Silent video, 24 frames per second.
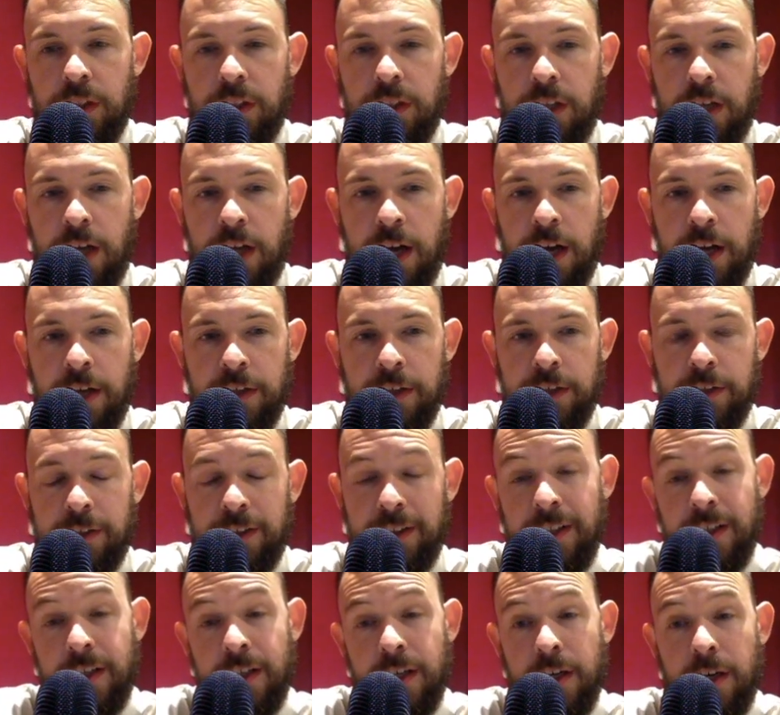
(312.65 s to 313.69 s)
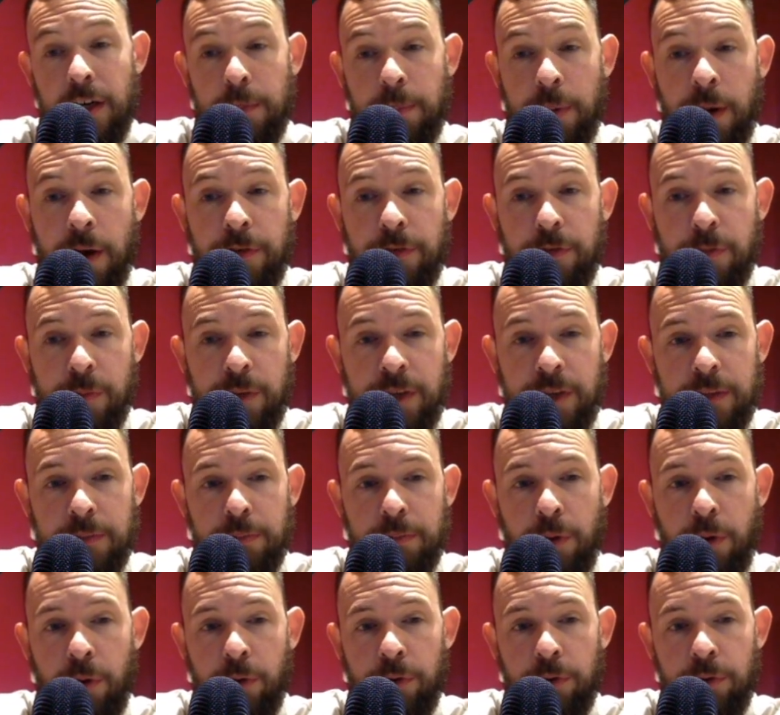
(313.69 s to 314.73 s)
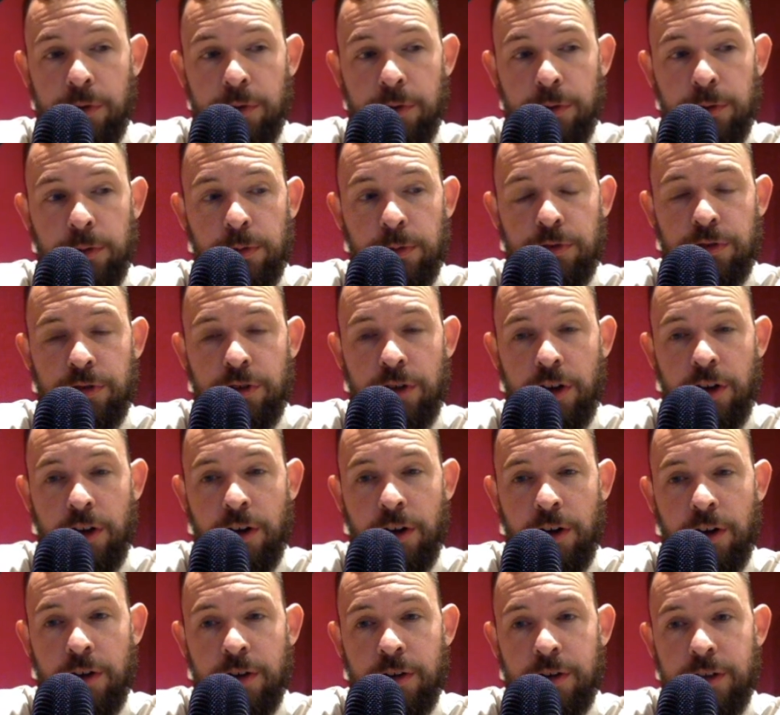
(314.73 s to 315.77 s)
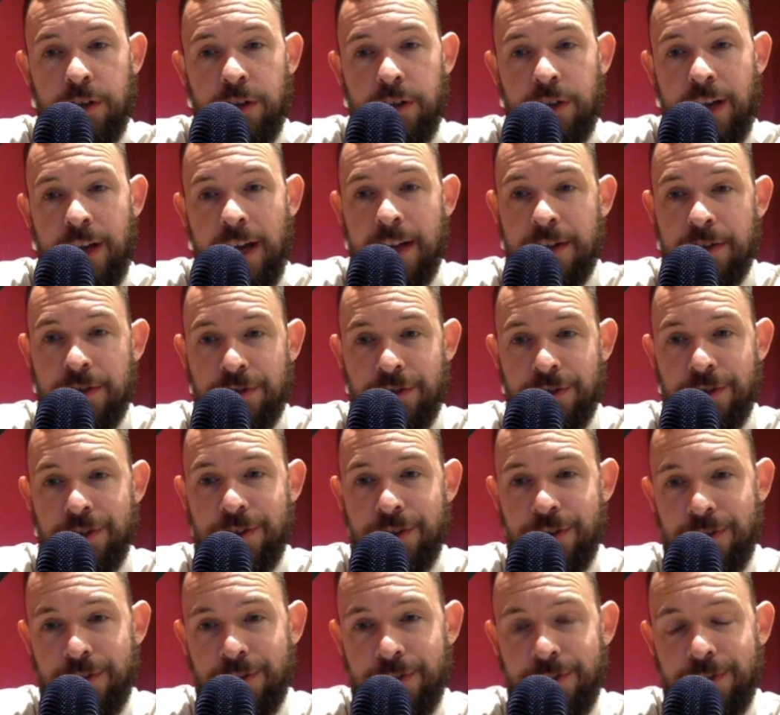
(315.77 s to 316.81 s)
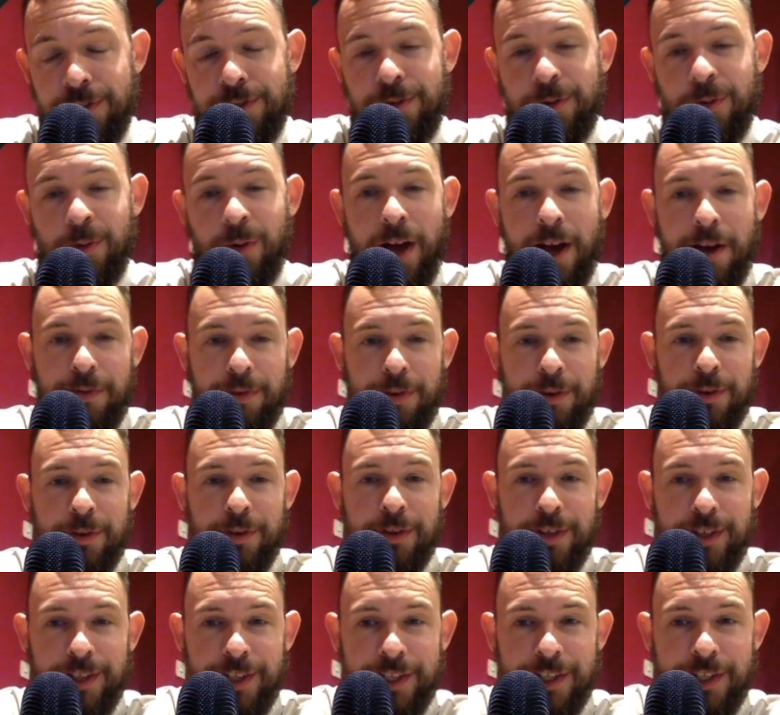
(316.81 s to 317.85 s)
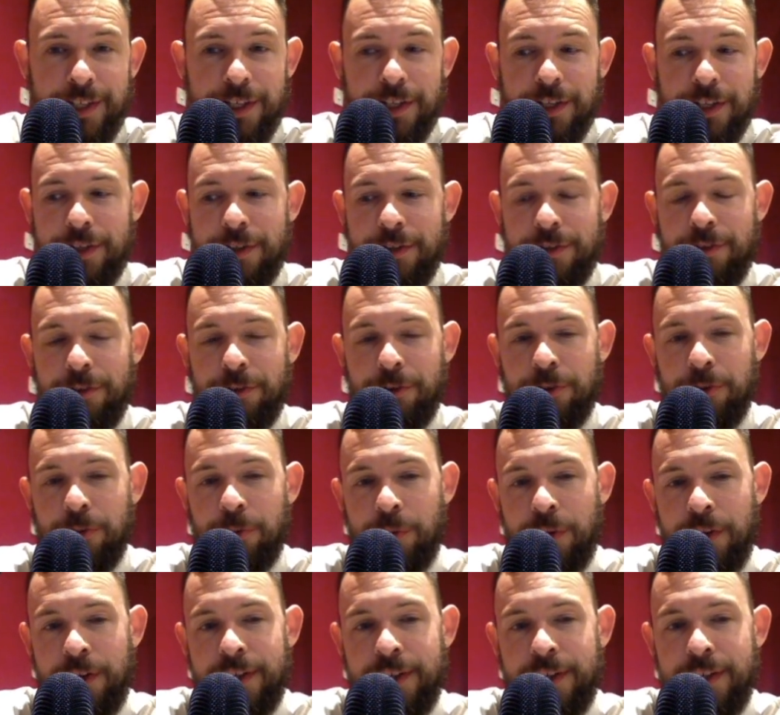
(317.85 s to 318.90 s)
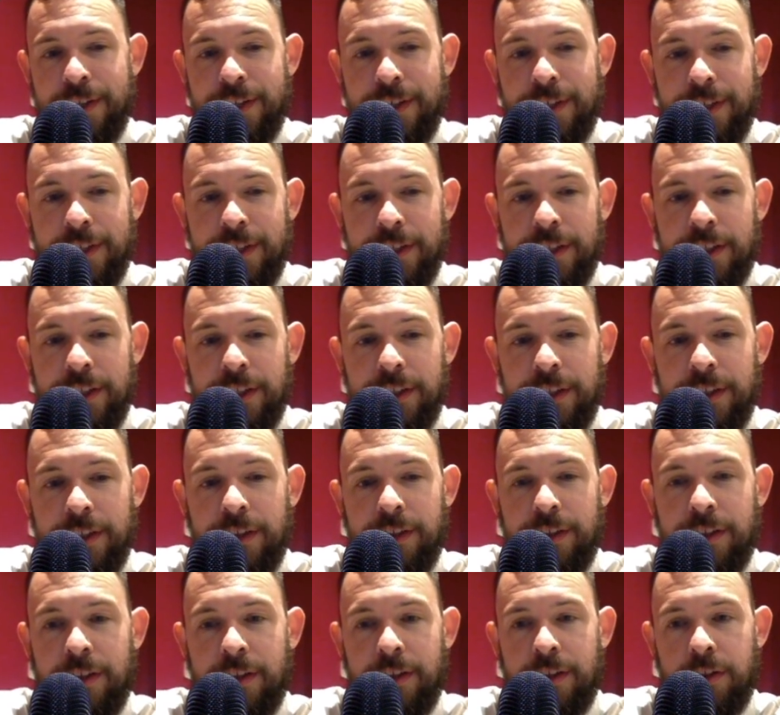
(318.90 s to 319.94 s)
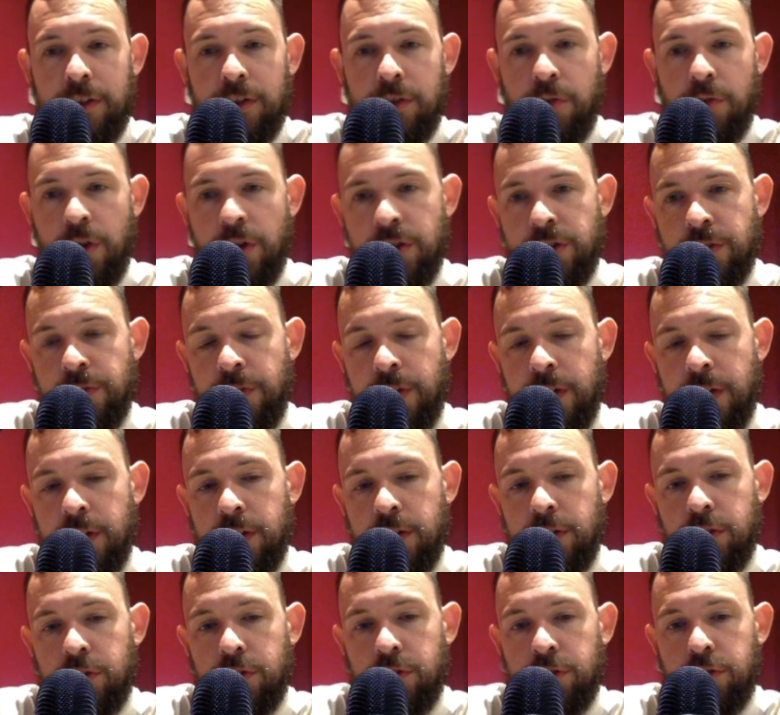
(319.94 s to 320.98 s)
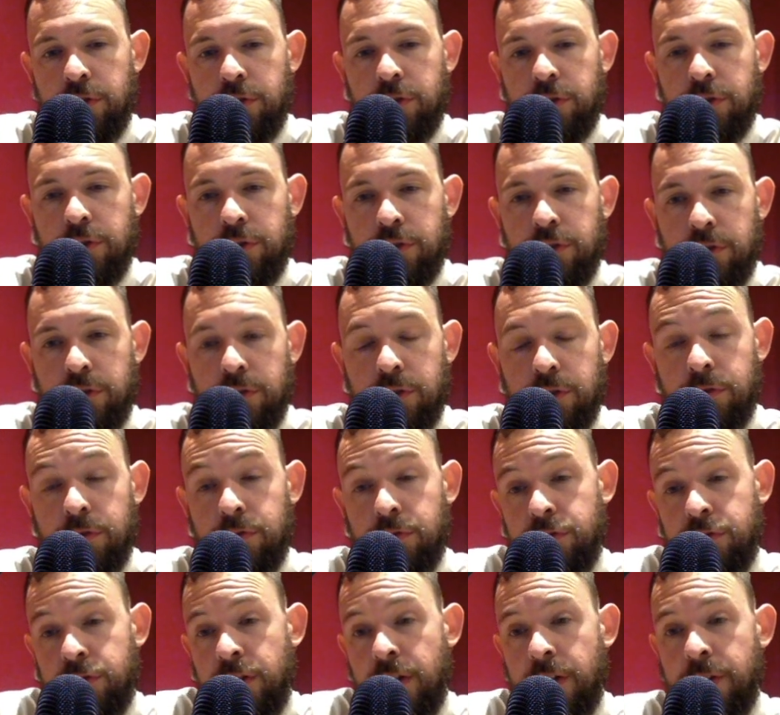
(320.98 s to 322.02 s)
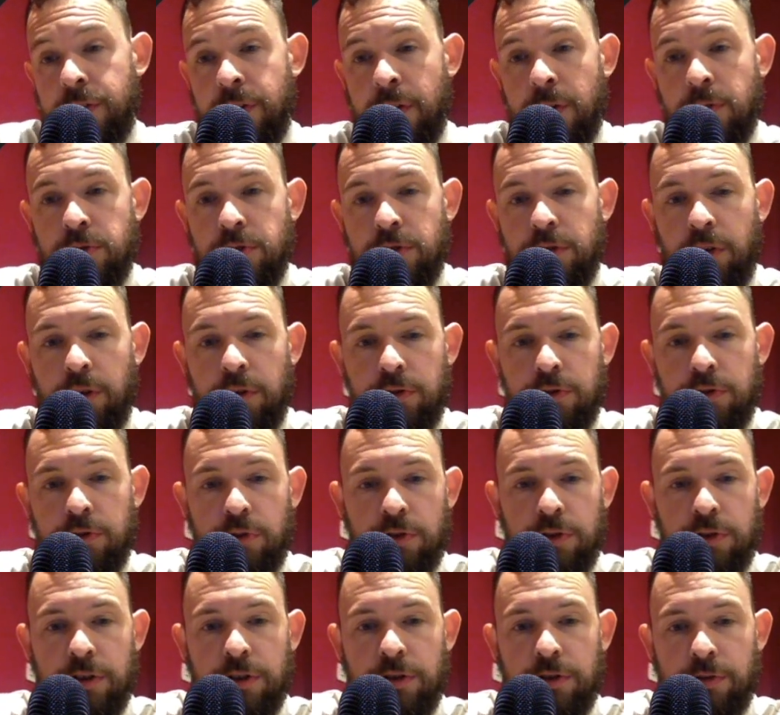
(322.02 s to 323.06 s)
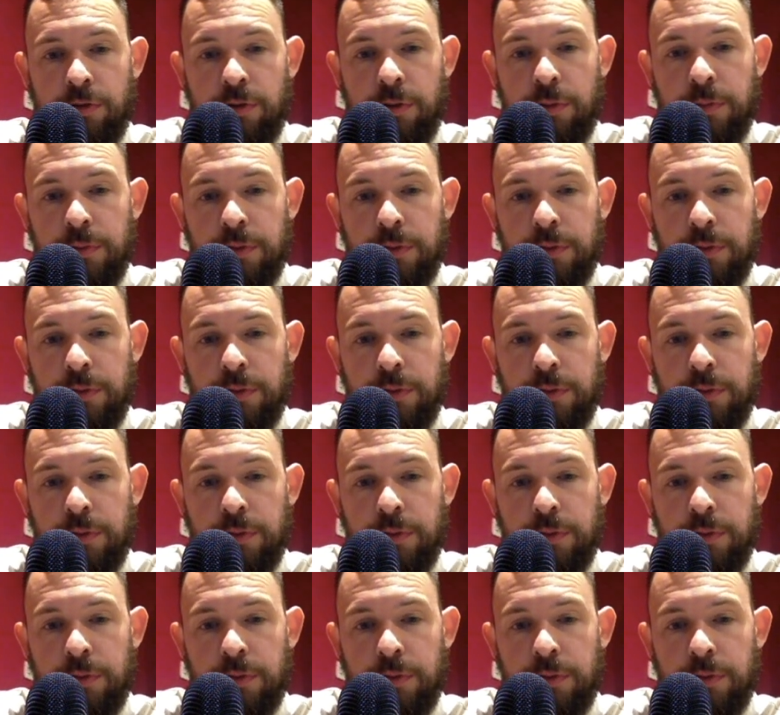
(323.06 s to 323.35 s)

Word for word: and apart from eating pot noodles or instant noodles or whatever, they're going to eat. The rest of it, say a thousand dollars, goes into crypto.